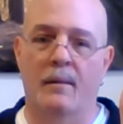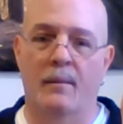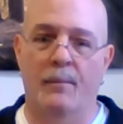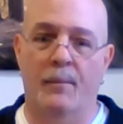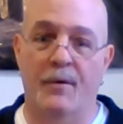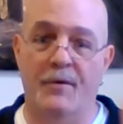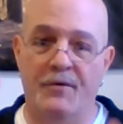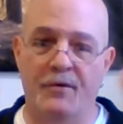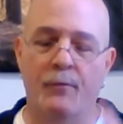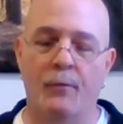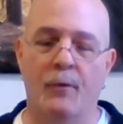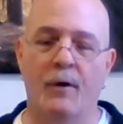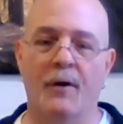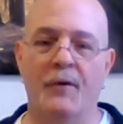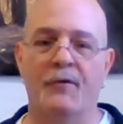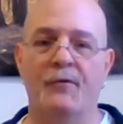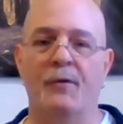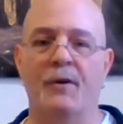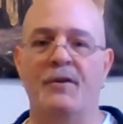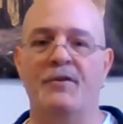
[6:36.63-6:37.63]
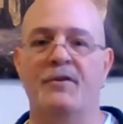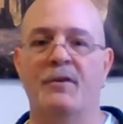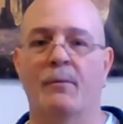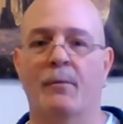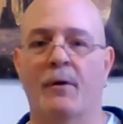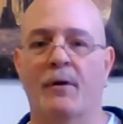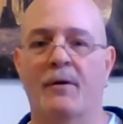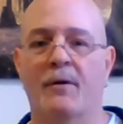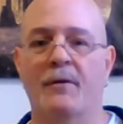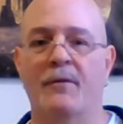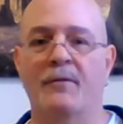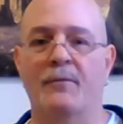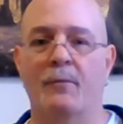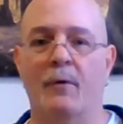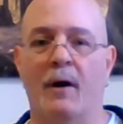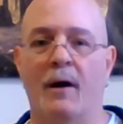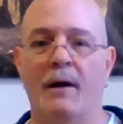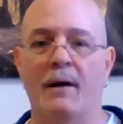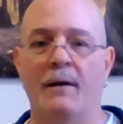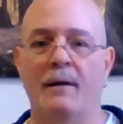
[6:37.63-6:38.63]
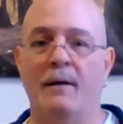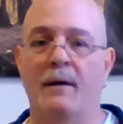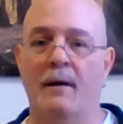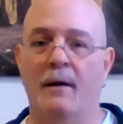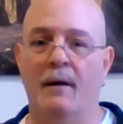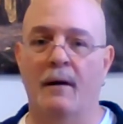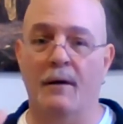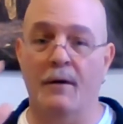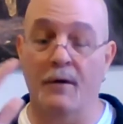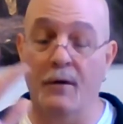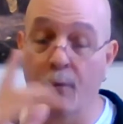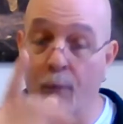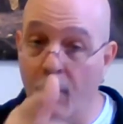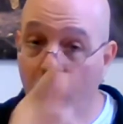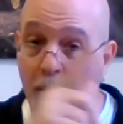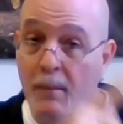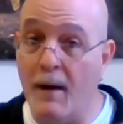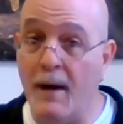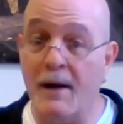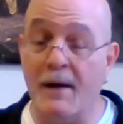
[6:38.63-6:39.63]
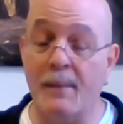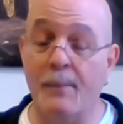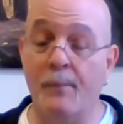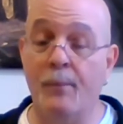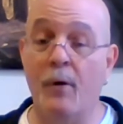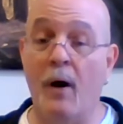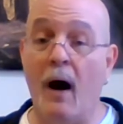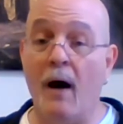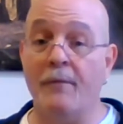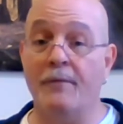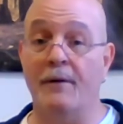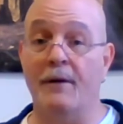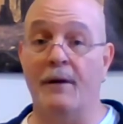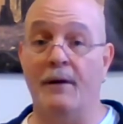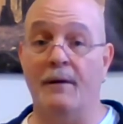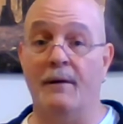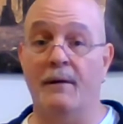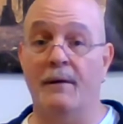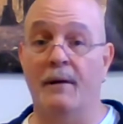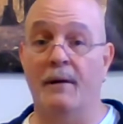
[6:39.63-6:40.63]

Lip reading: But you will treat your workers right. You will make a profit.